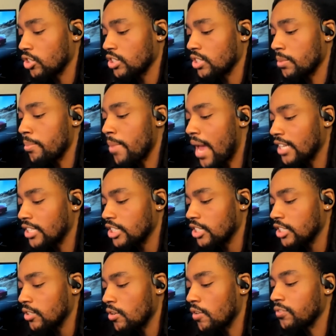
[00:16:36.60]
a match
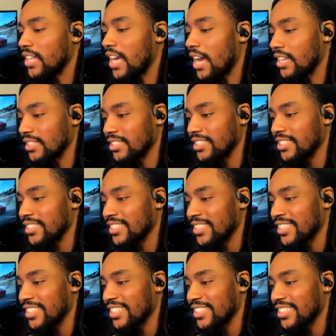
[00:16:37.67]
of nines.
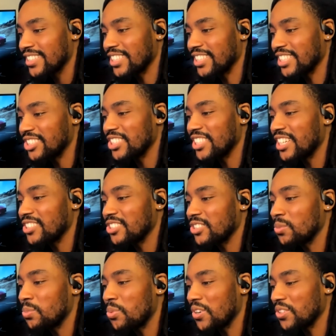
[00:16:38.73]
They need to get it to
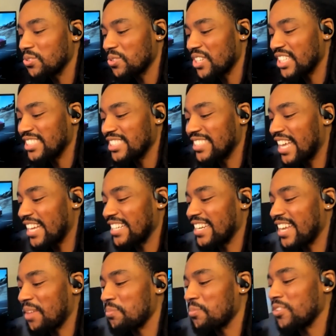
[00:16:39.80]
the point where it's
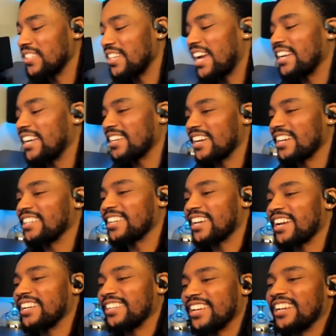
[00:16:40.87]

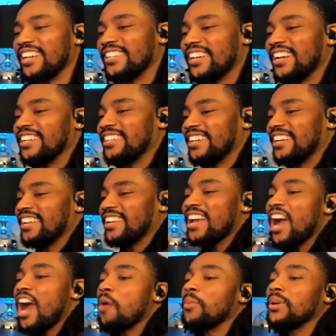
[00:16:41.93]
99.9999999.
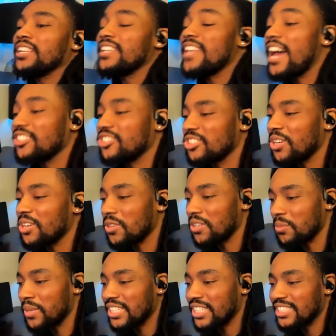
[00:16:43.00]
How many nines do they want to
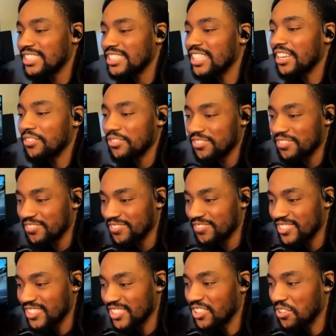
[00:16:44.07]
make it safe?
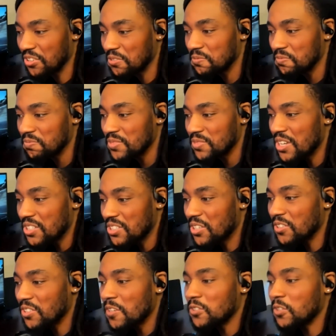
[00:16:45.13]
You know.
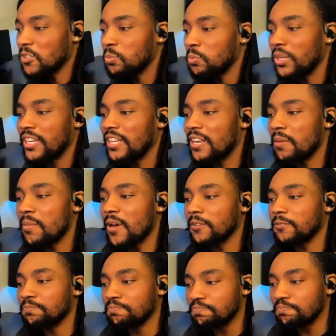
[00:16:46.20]
So speaking about